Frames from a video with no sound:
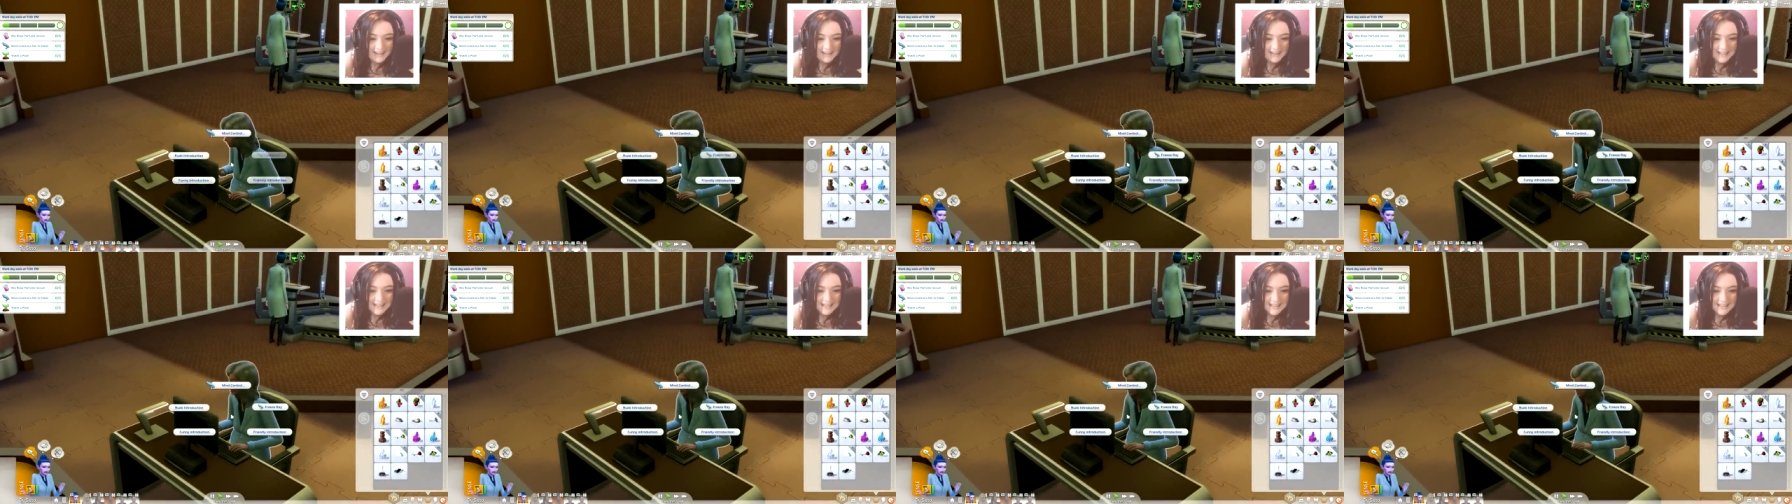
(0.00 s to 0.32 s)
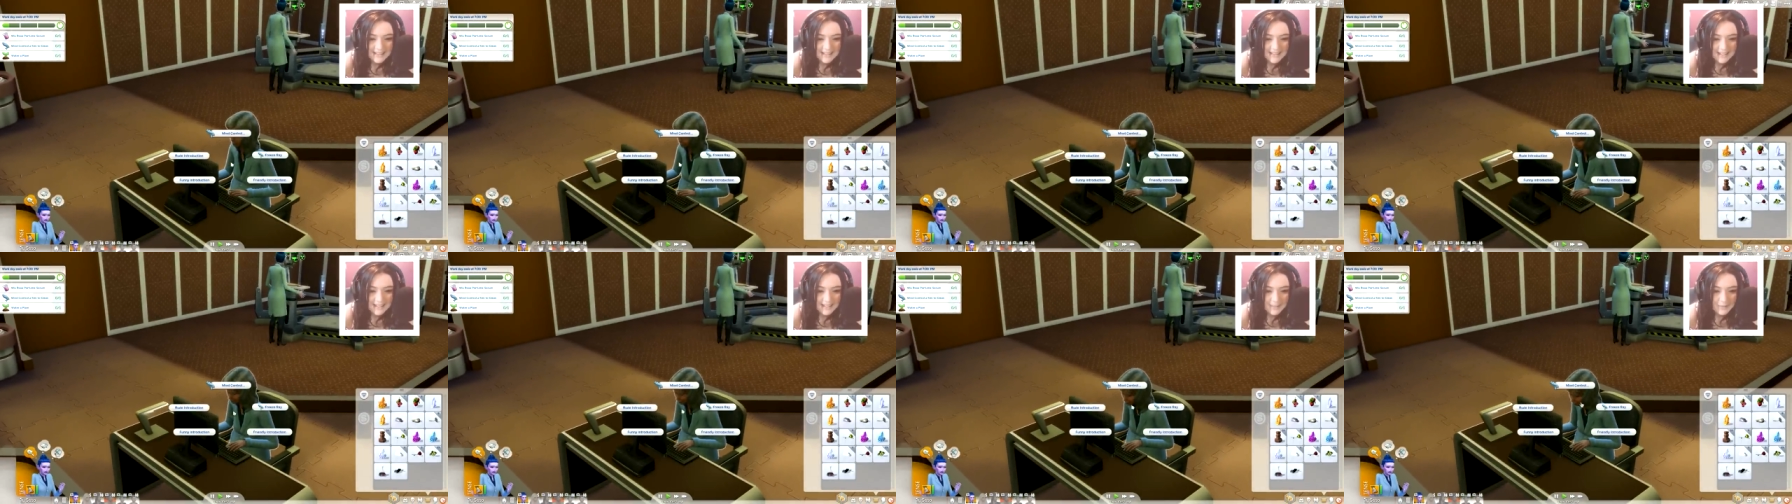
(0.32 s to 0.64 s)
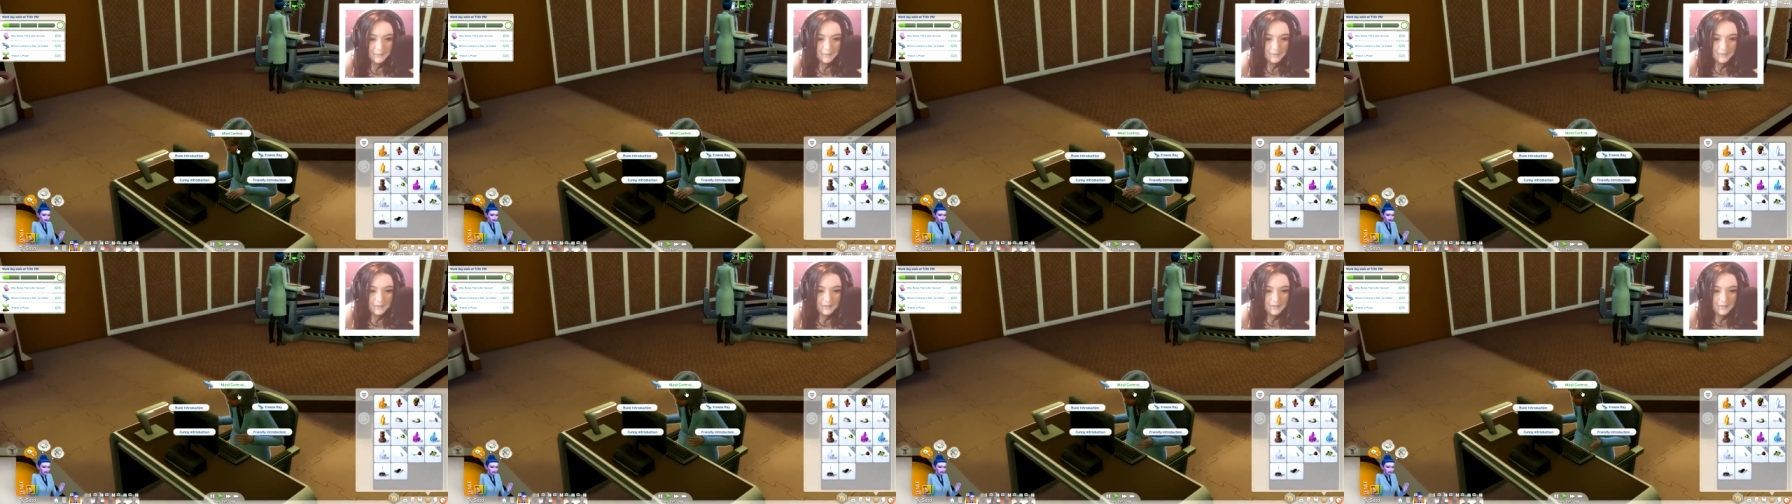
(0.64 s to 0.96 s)
uh let's
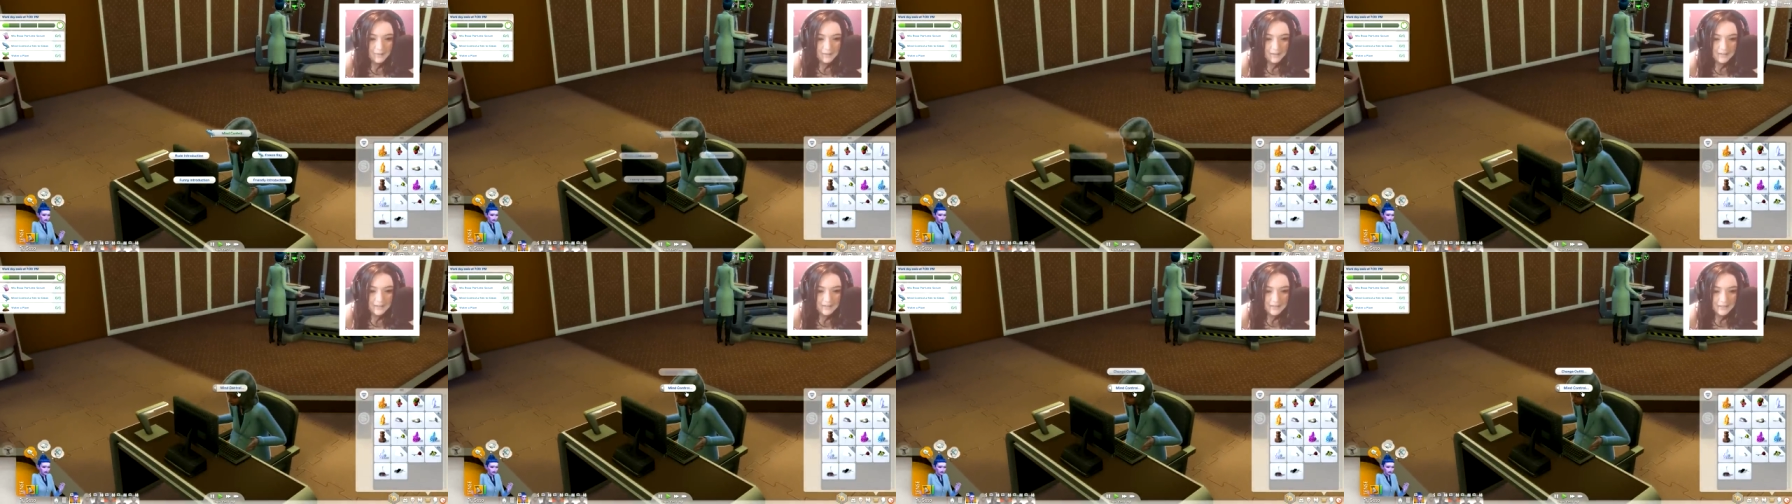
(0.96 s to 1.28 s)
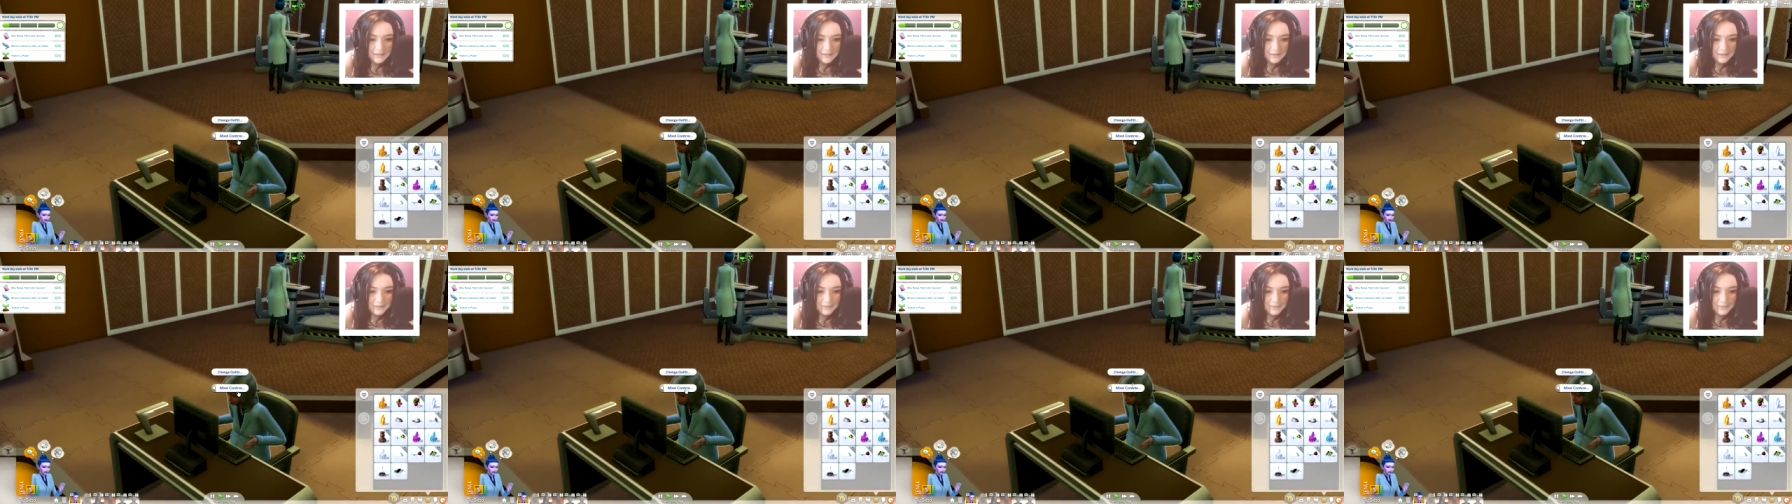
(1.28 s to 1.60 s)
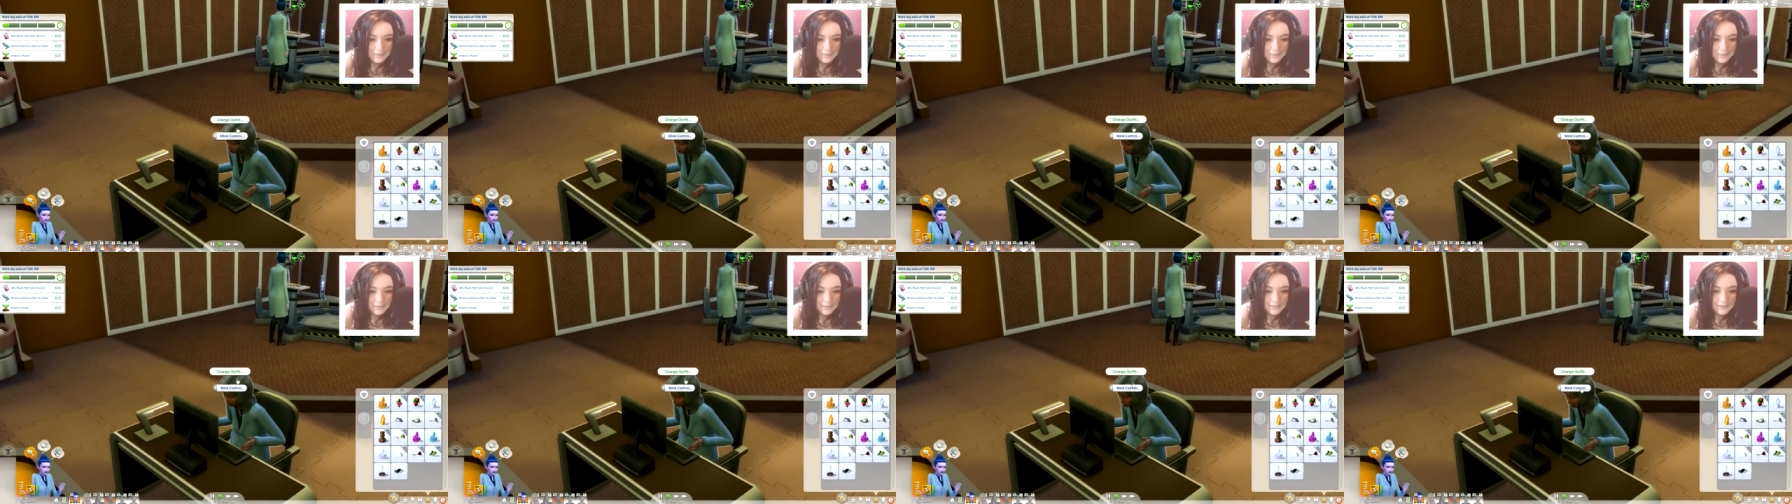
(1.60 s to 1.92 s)
see. We're going
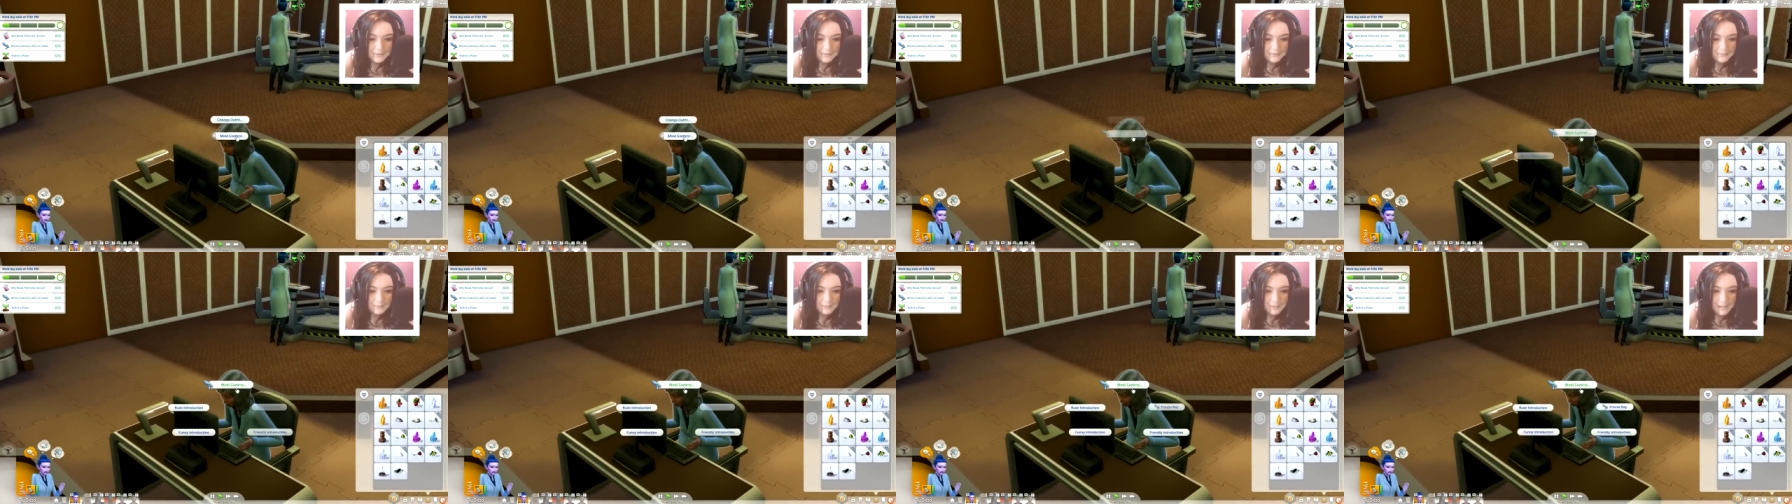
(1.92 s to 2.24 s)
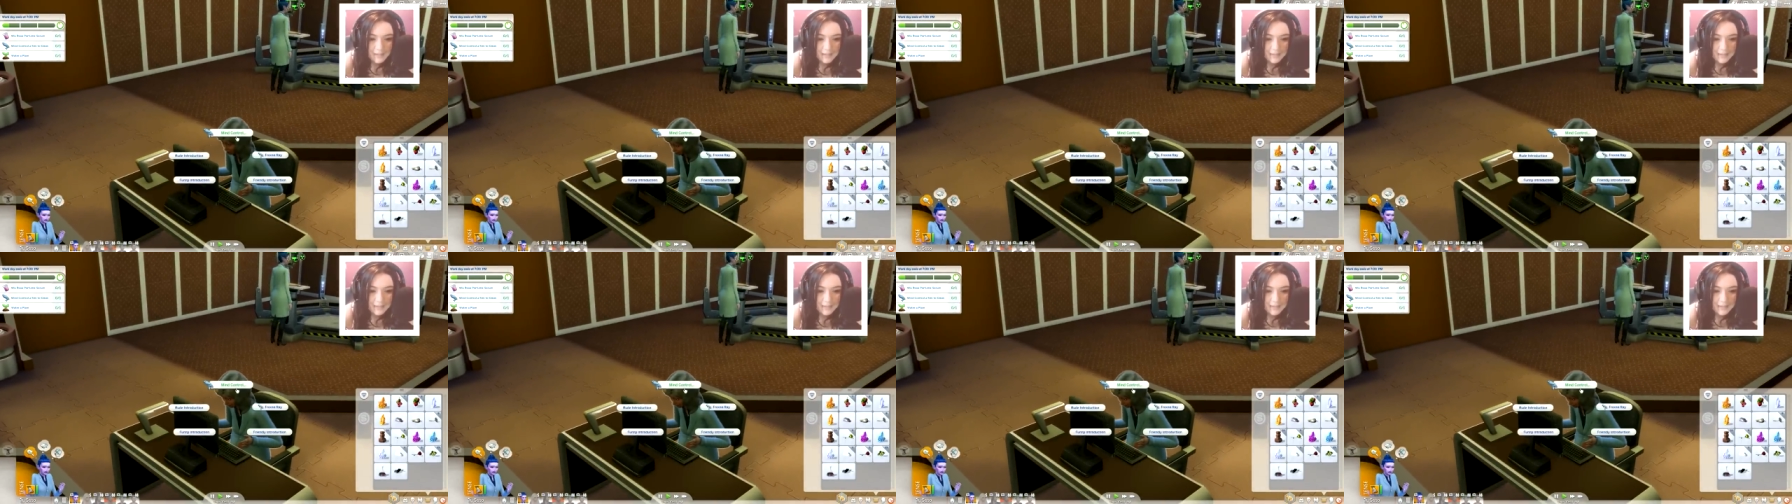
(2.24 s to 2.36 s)
to